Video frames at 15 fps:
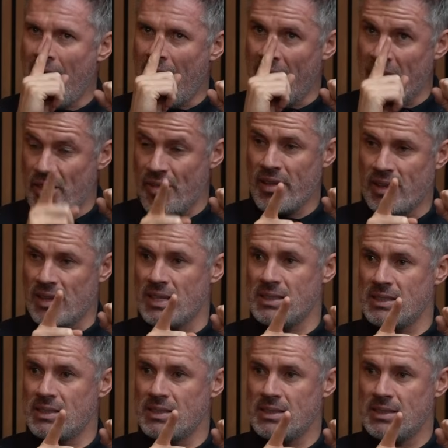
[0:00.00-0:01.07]
I think
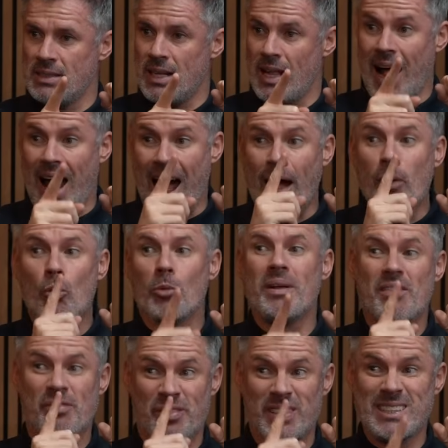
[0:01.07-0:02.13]
this. I want to be
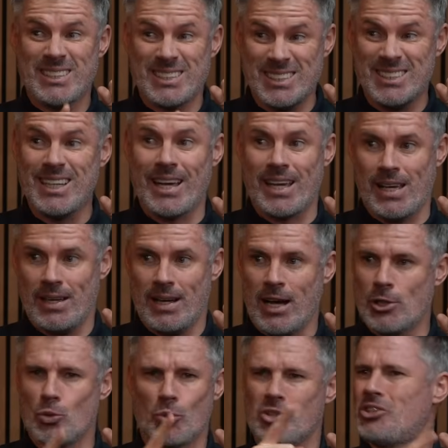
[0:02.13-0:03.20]
the first to say it. I
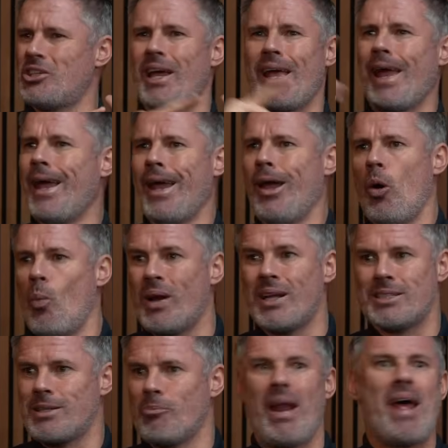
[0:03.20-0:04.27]
don't want to say it when
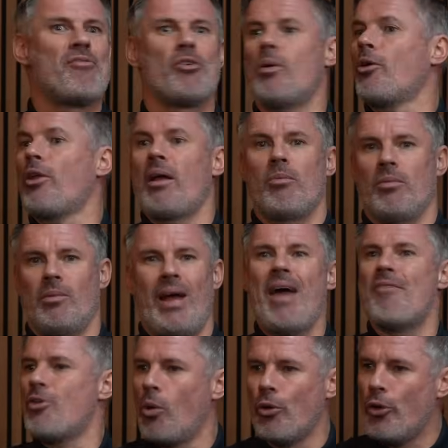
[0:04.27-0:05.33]
everyone
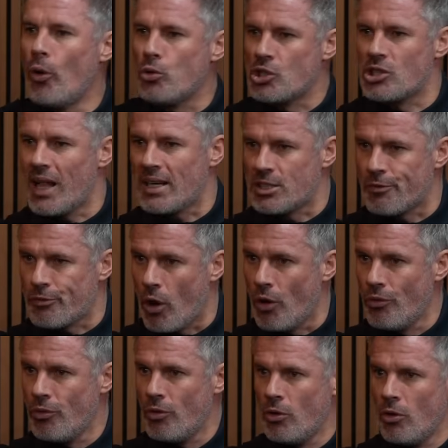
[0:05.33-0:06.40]
knows his legs have gone.